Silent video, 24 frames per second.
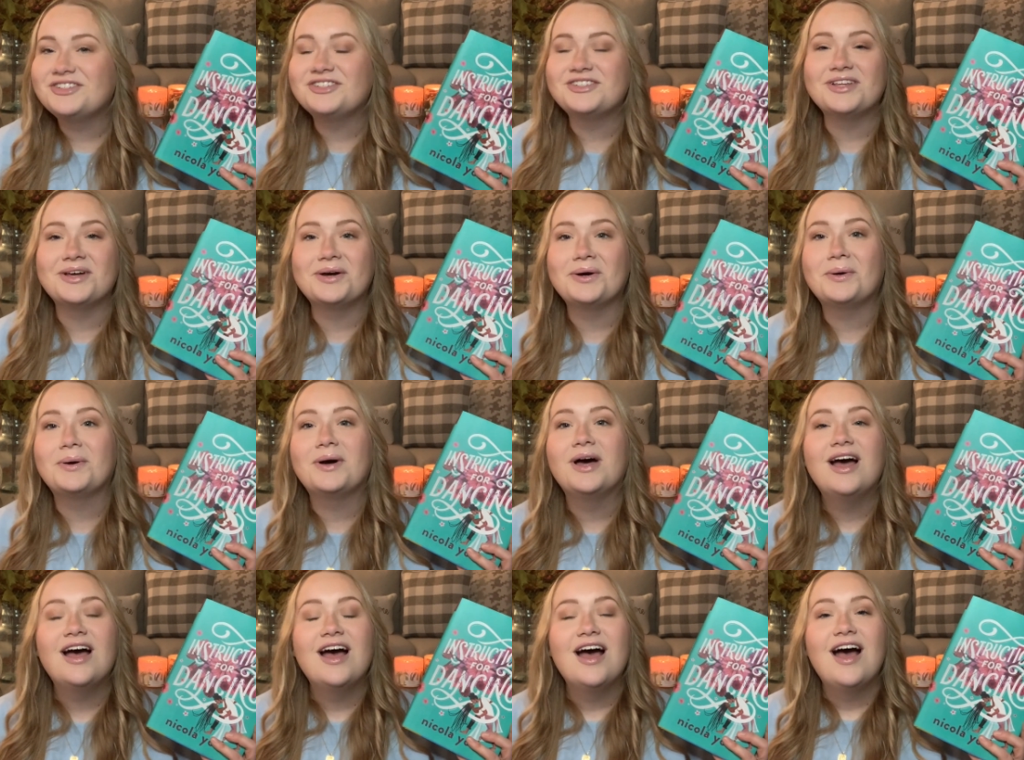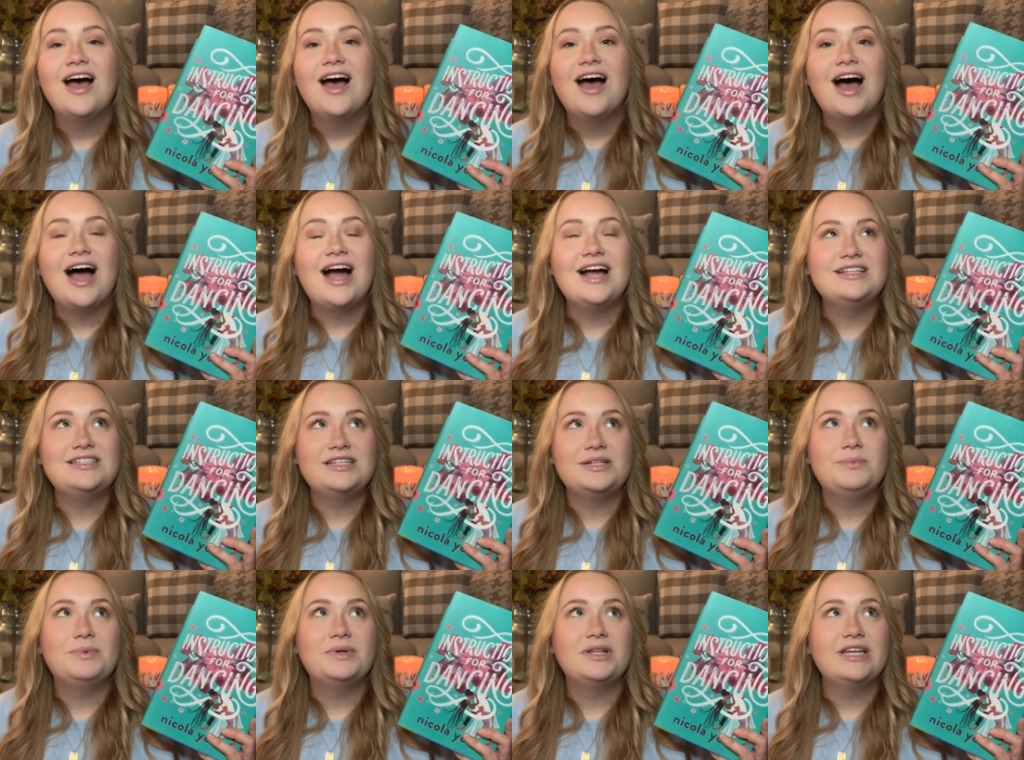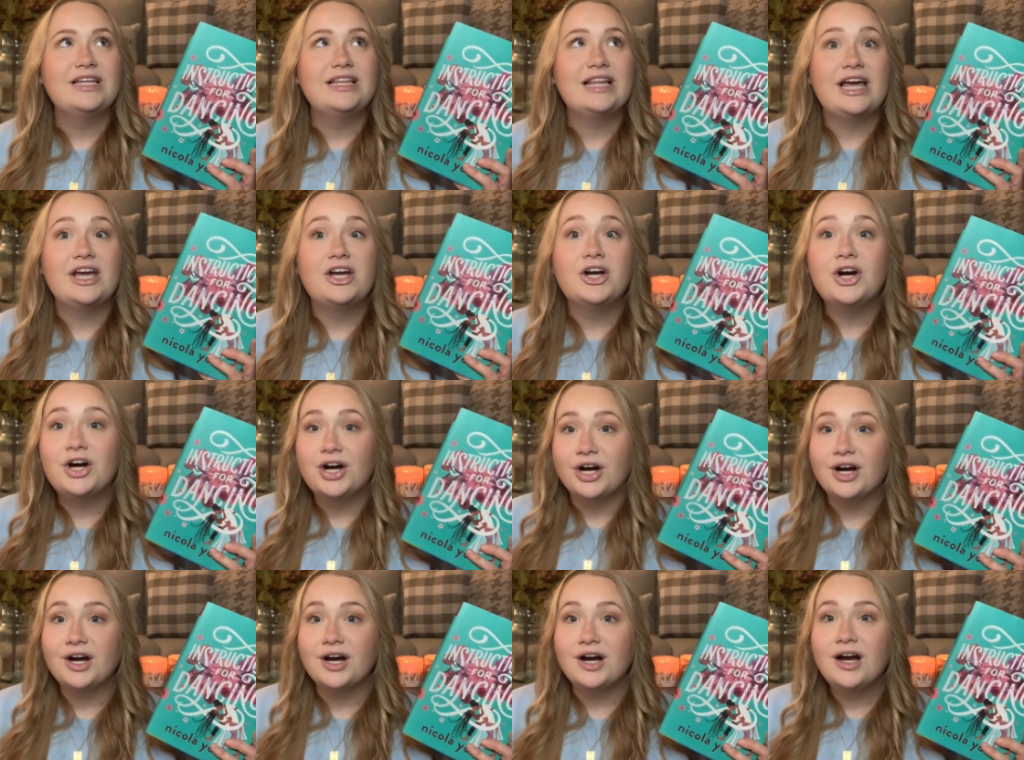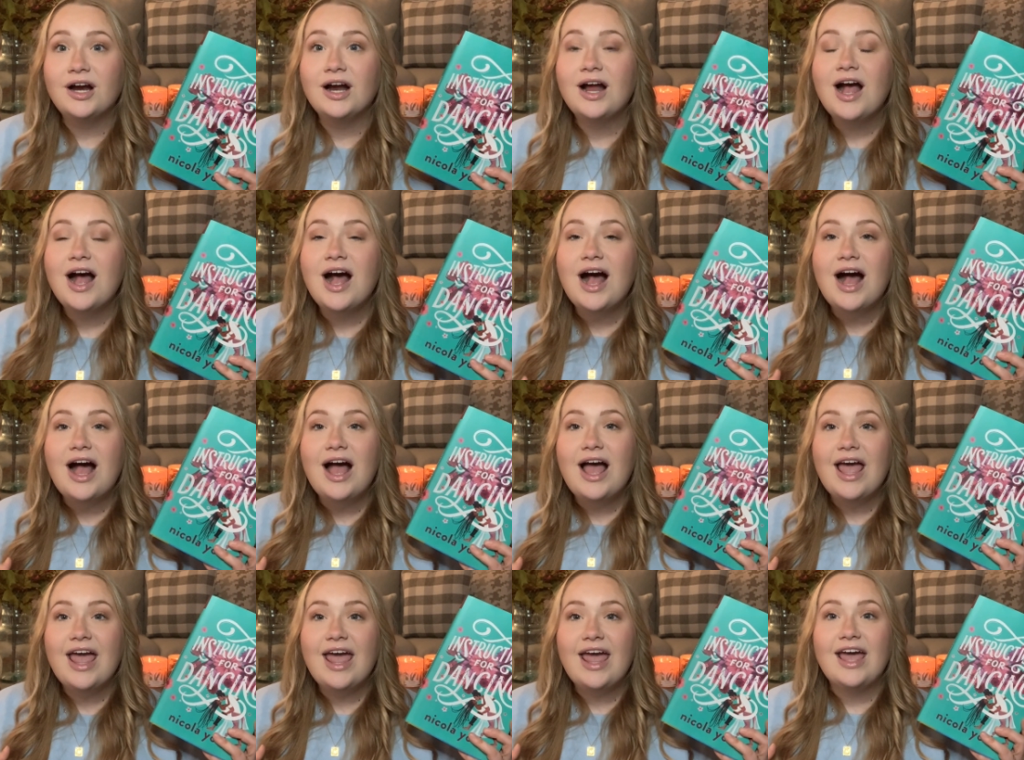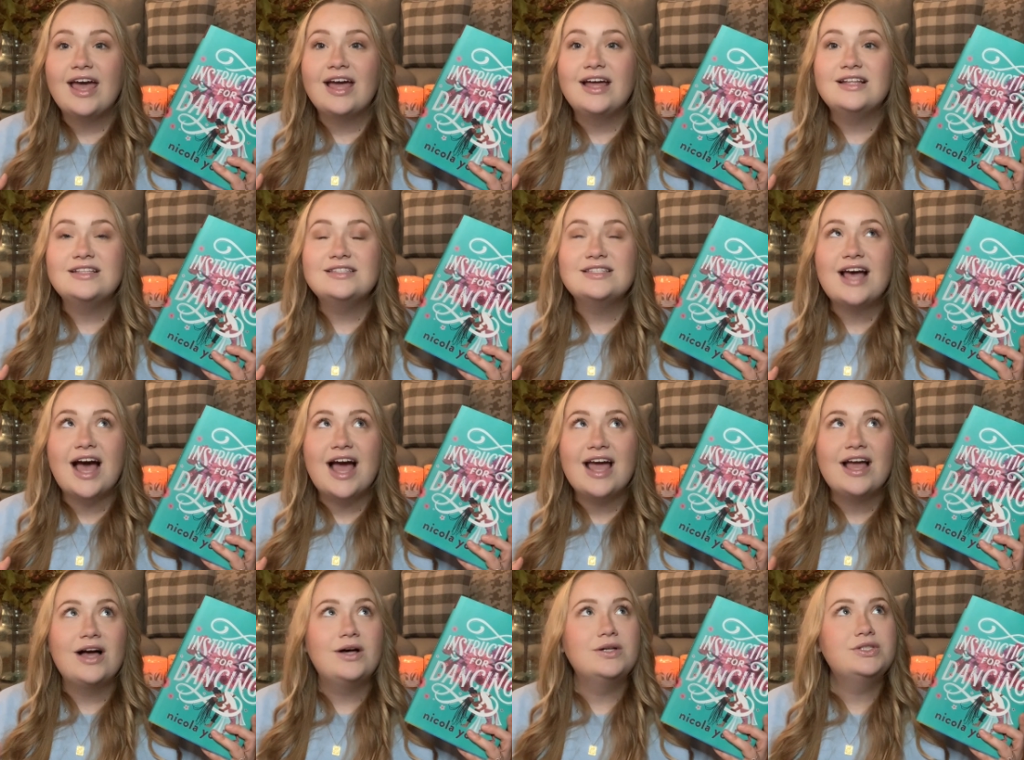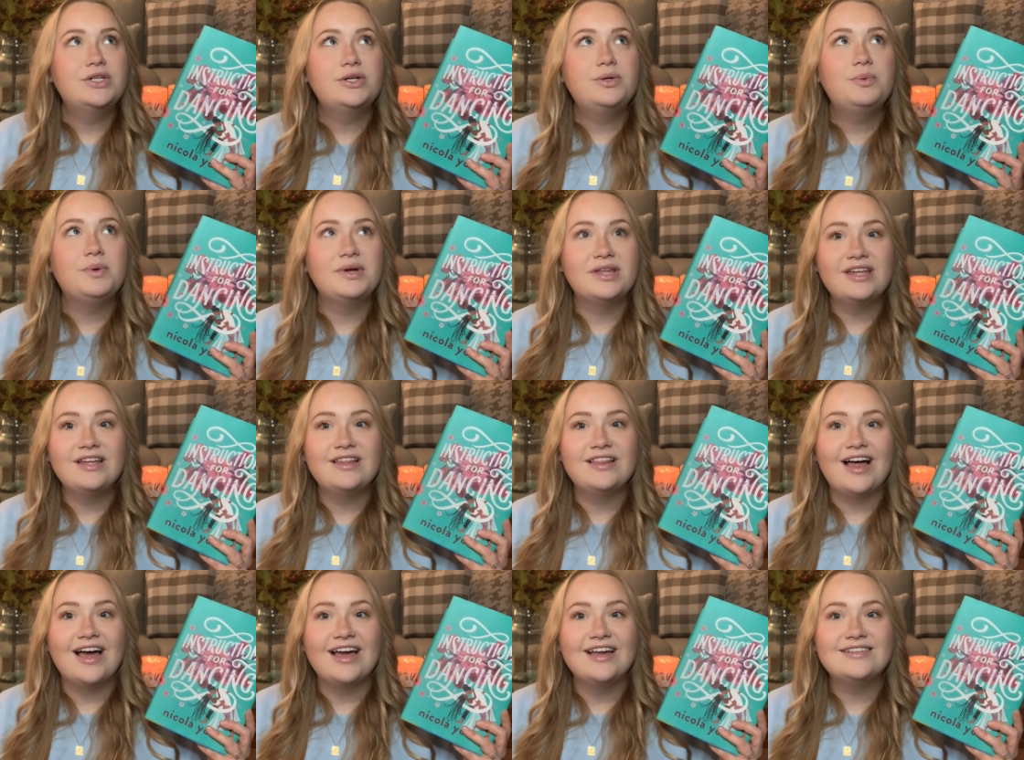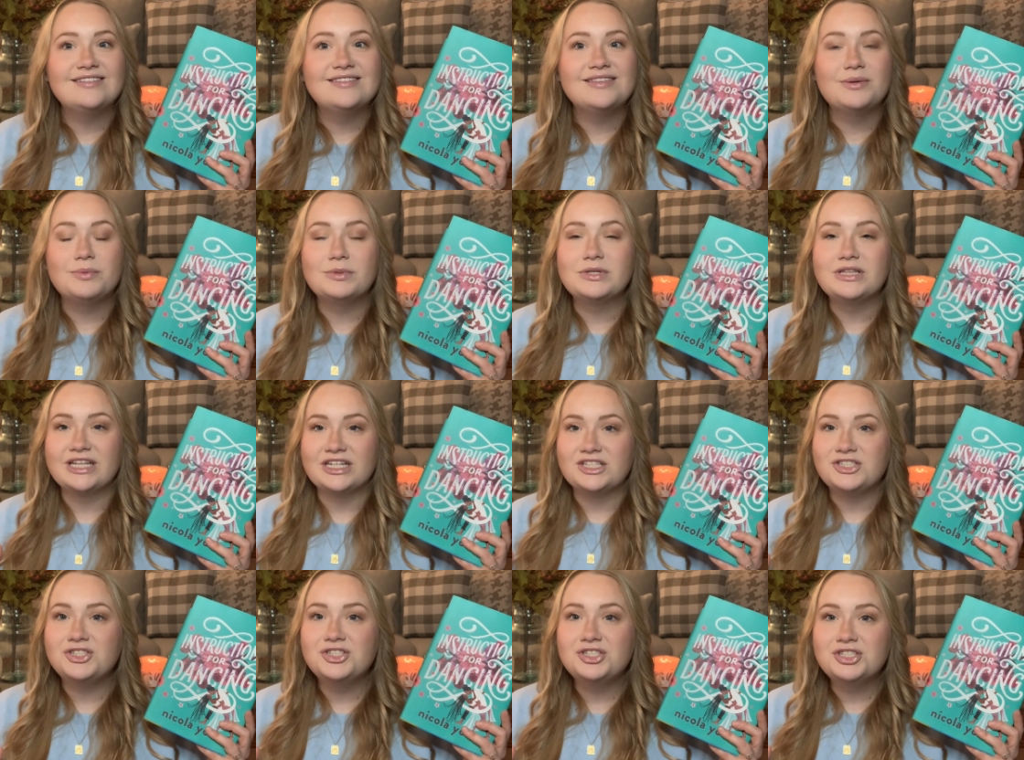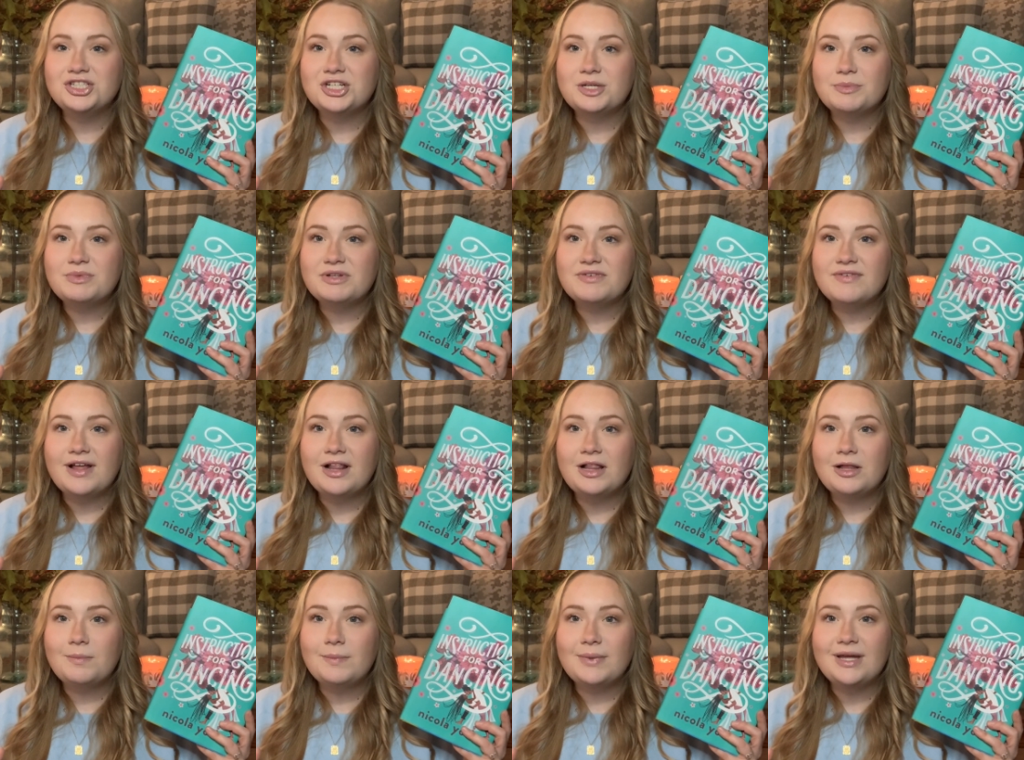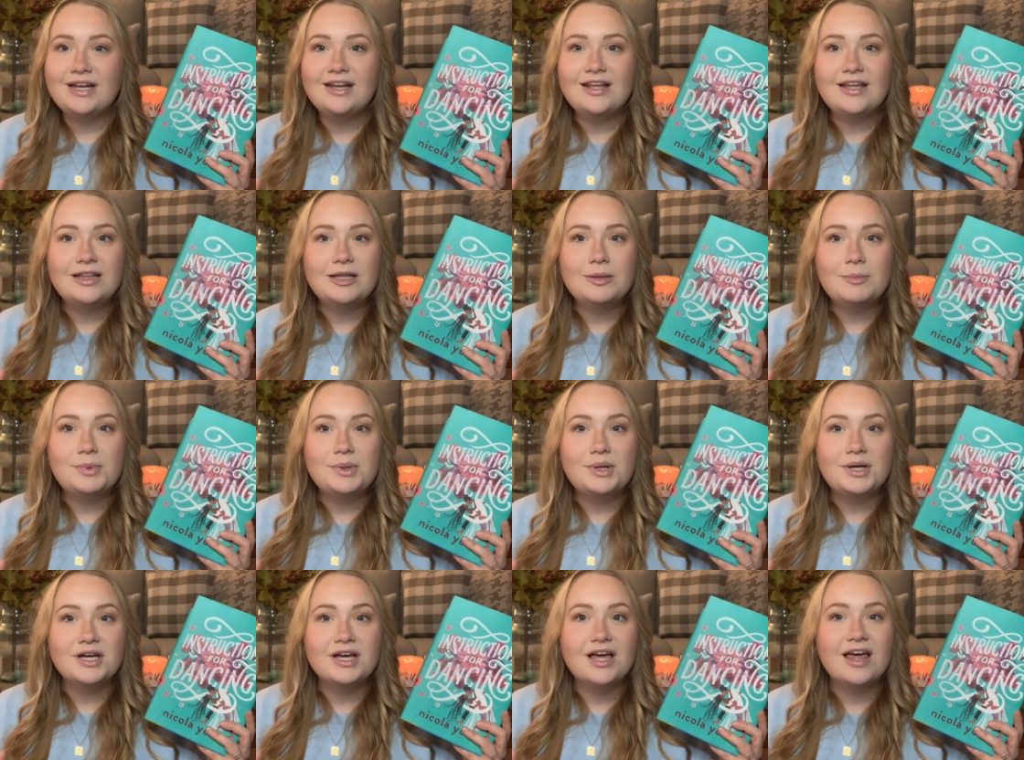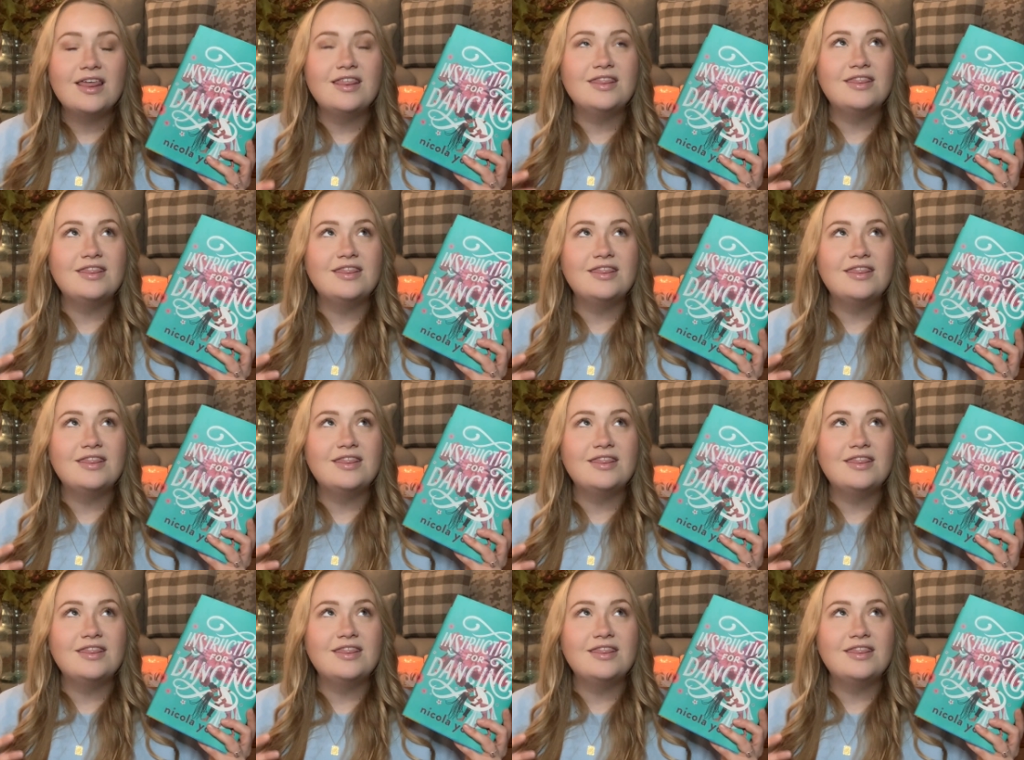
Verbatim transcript: So I did really like her, and I also really liked the relationship development in the book.